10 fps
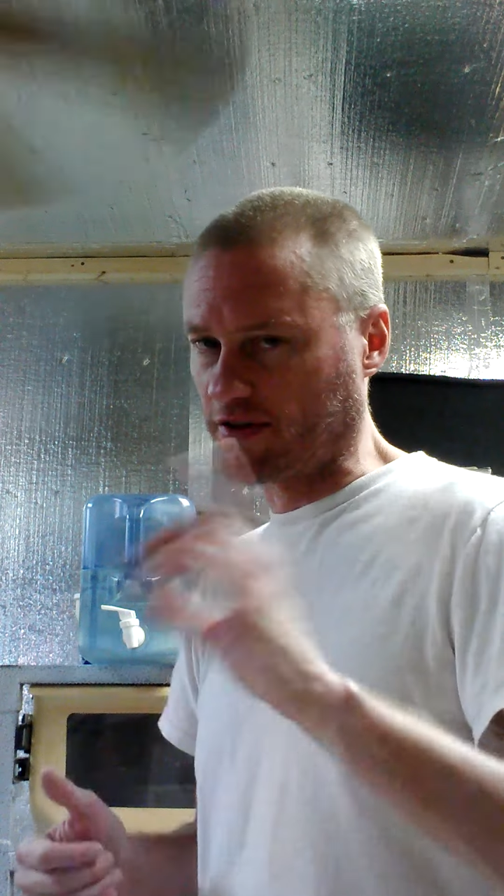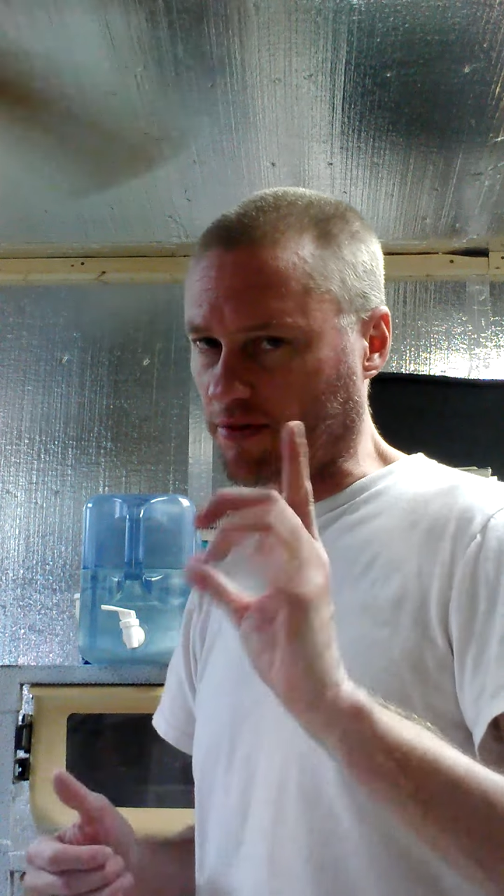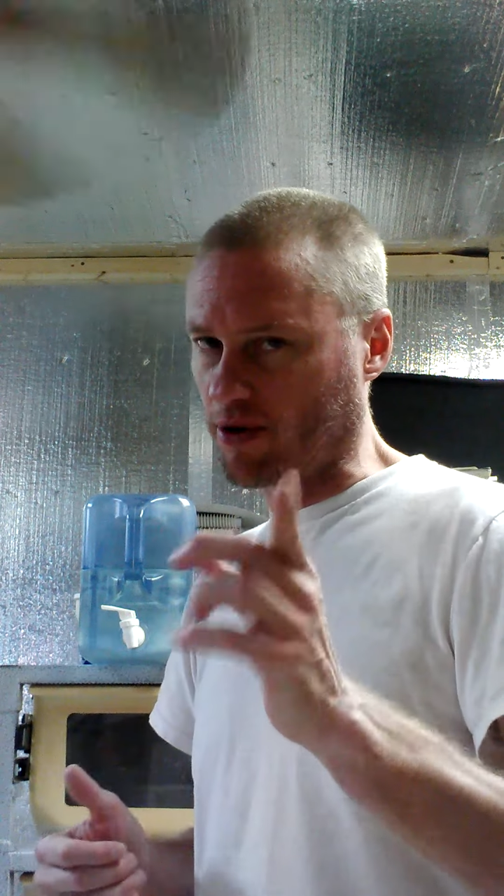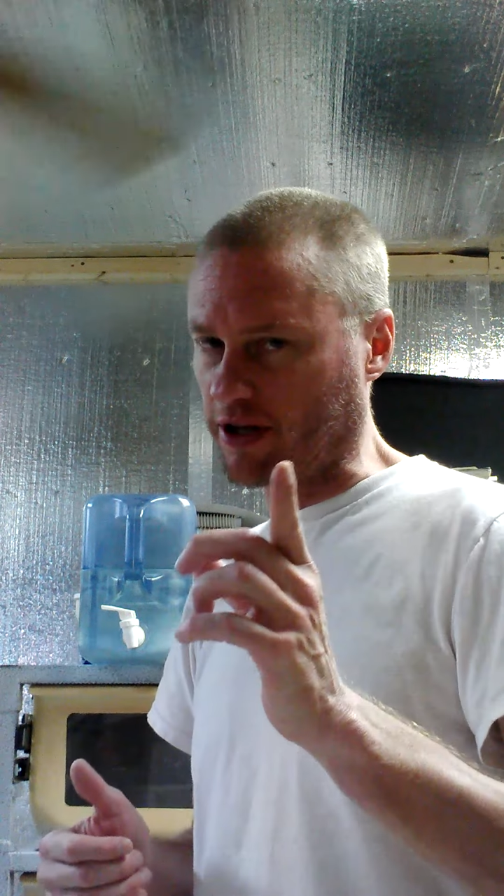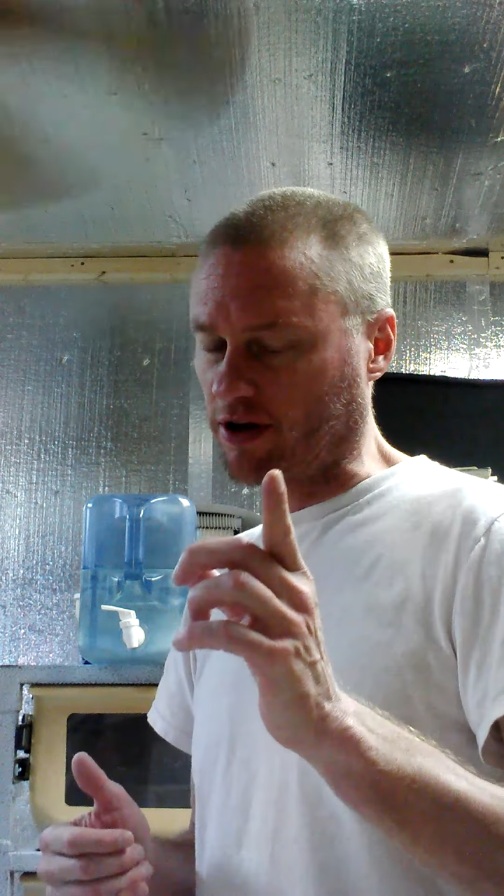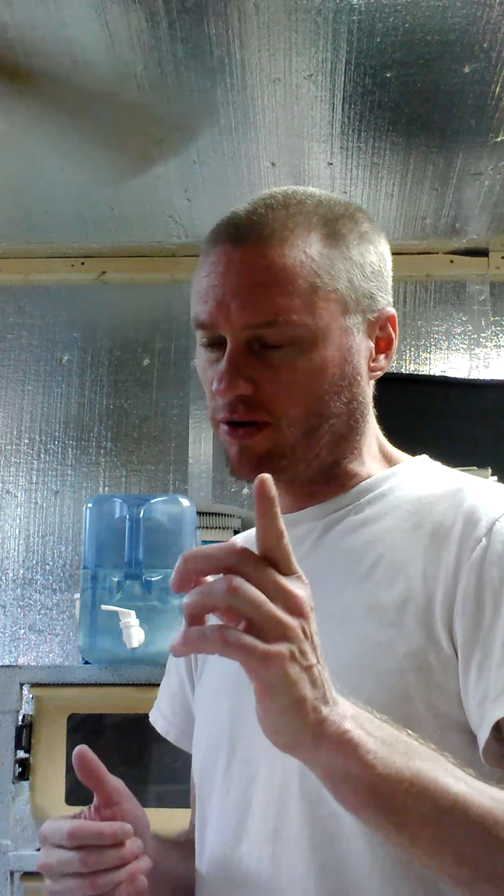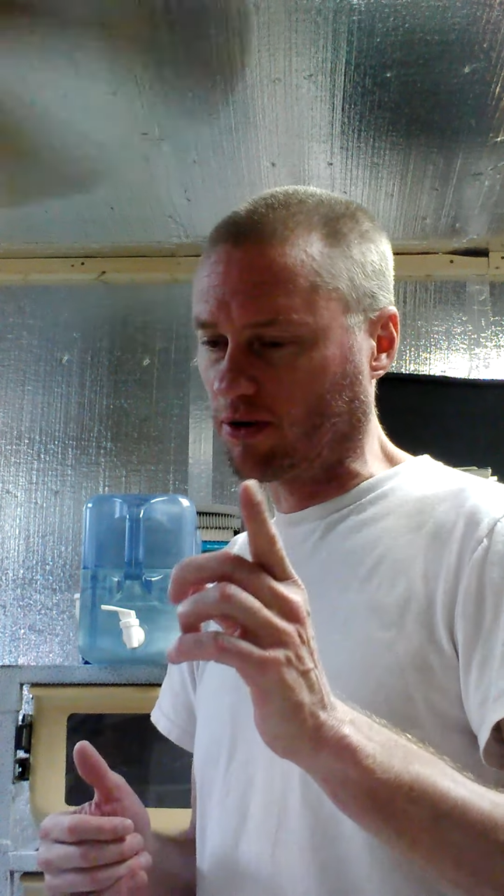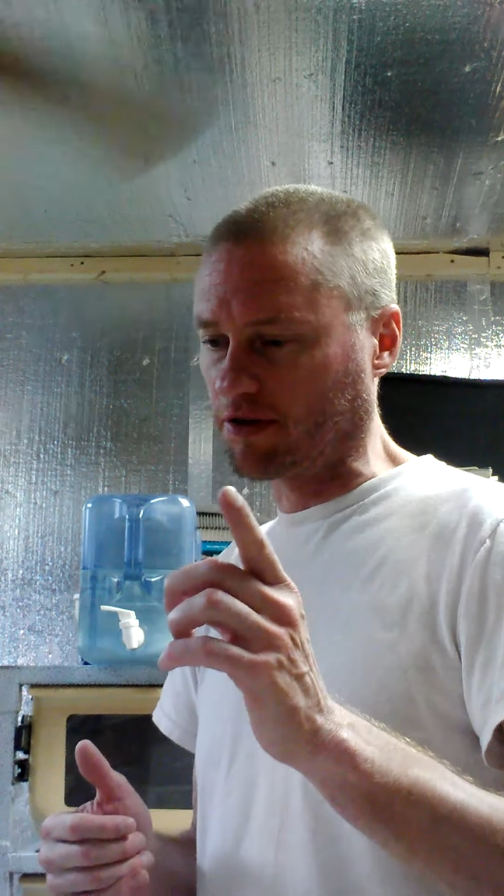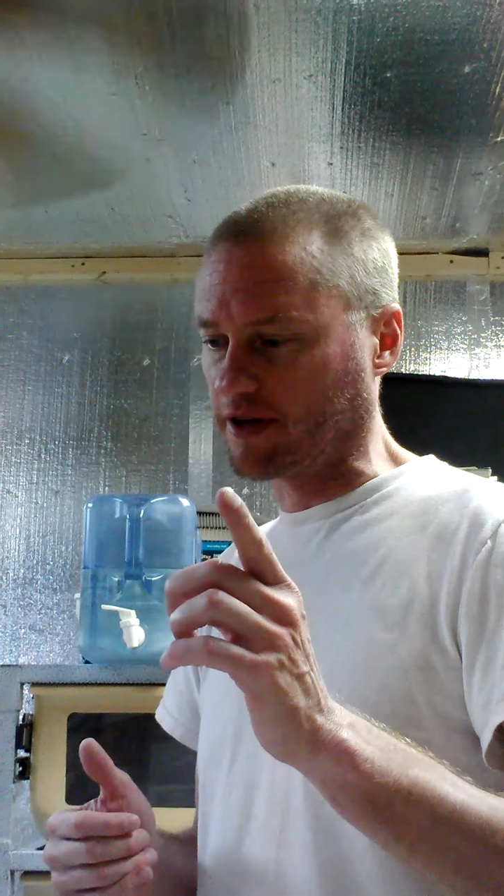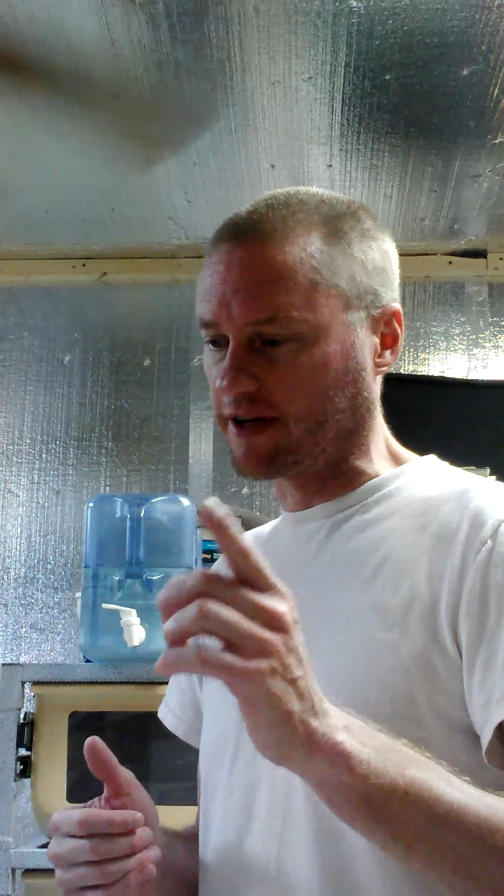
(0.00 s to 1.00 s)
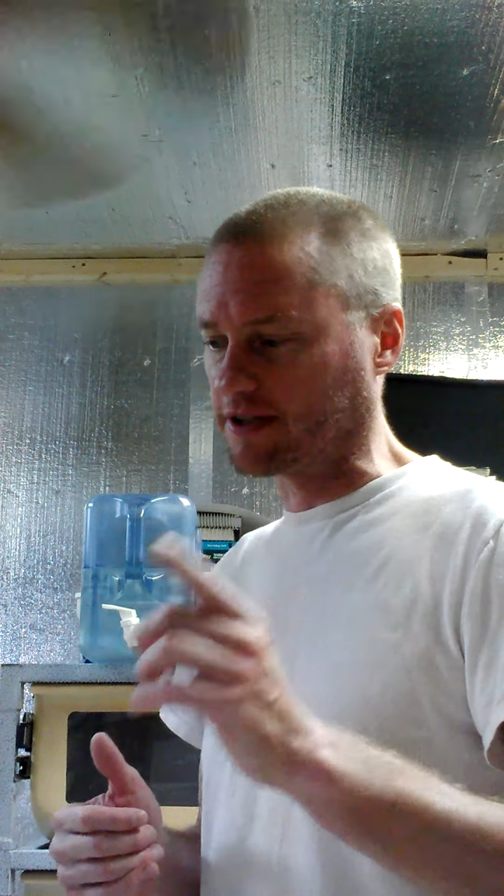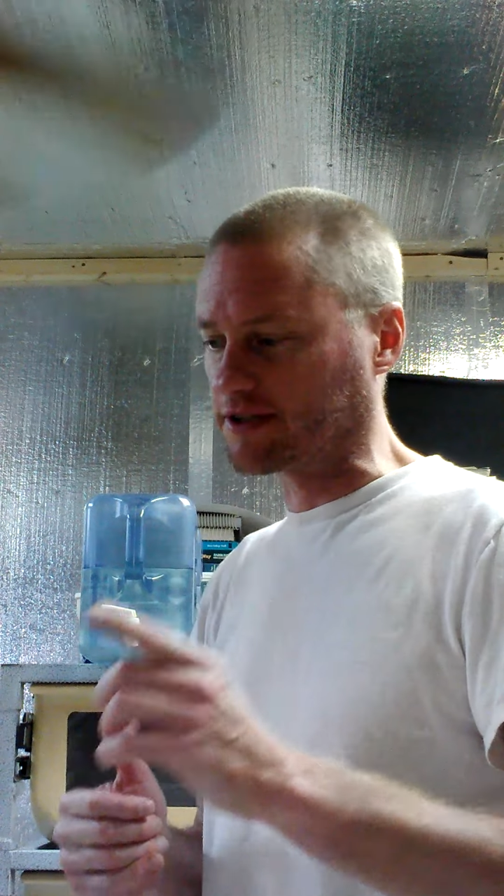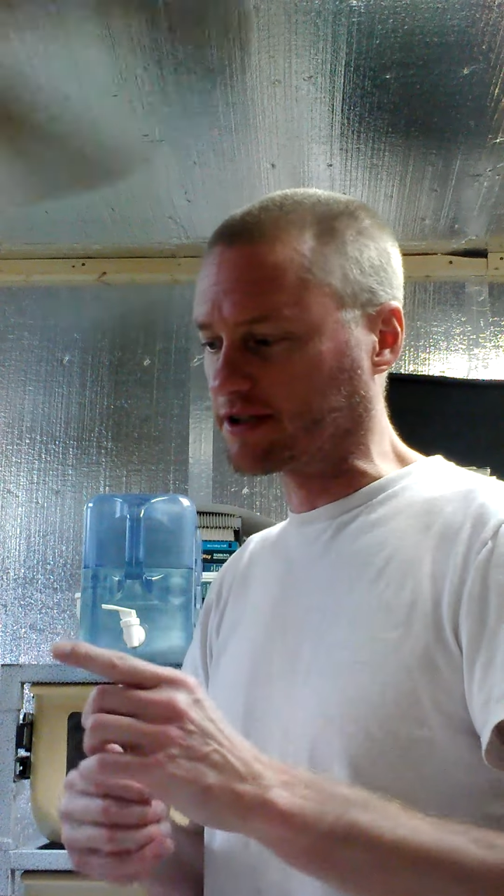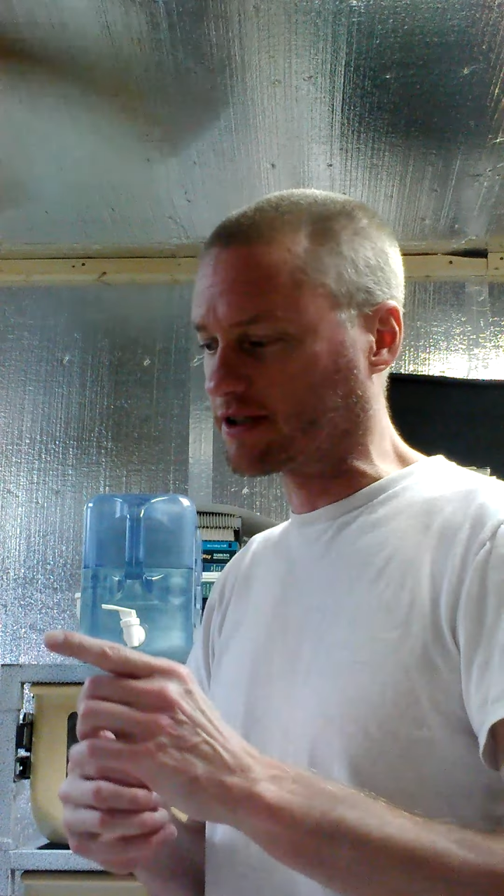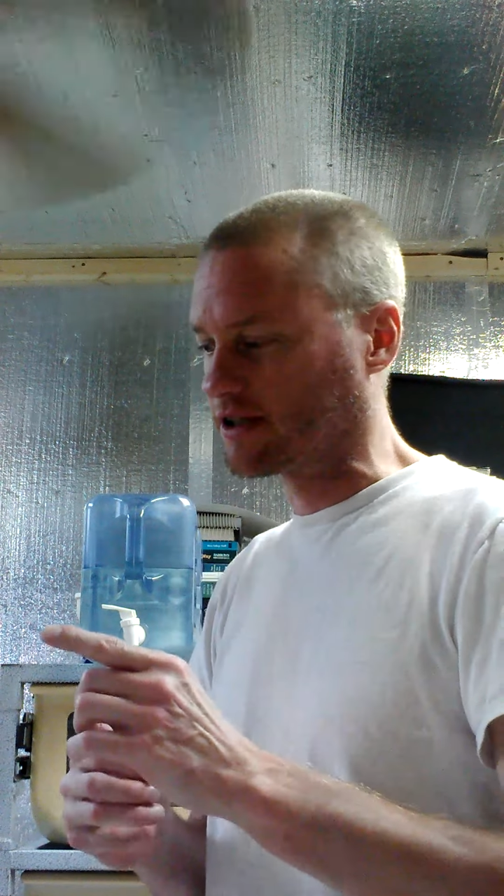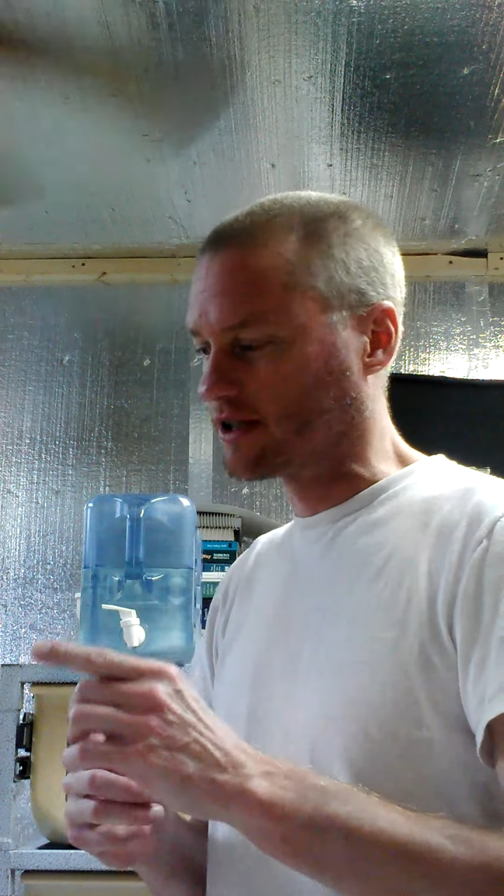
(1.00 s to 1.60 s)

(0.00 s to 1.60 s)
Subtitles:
the really cool thing is,